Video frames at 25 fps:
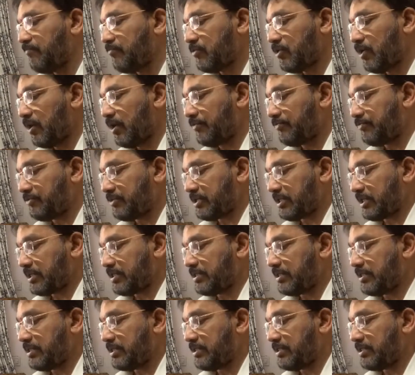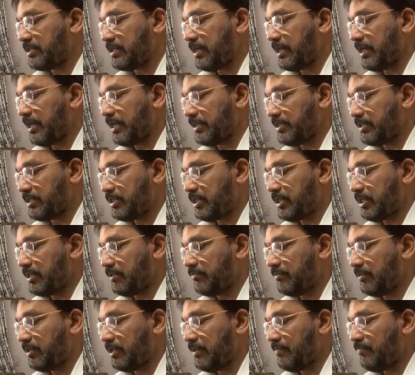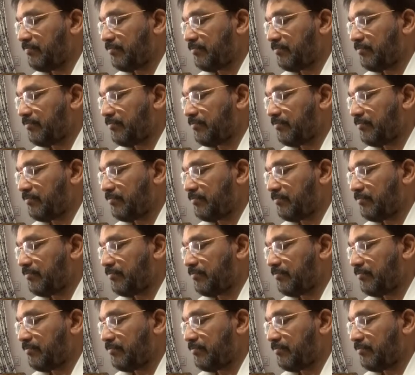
of success achieved